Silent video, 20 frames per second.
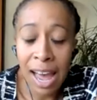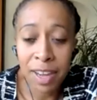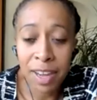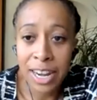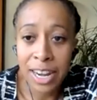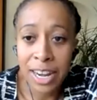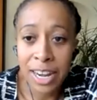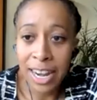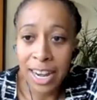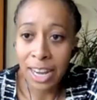
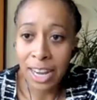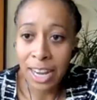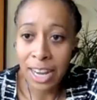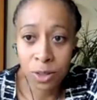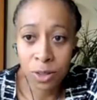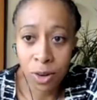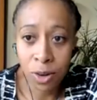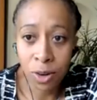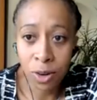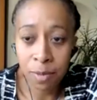having a
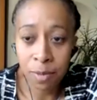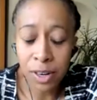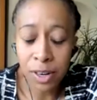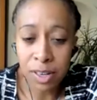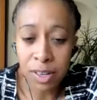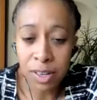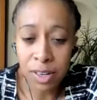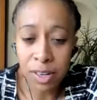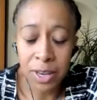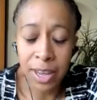national
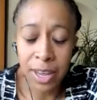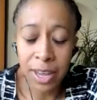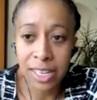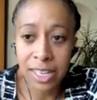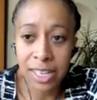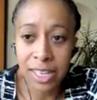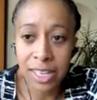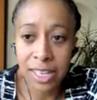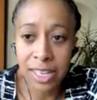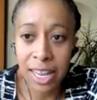conference
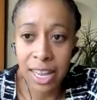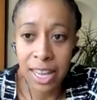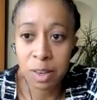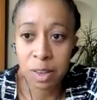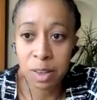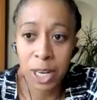where you get to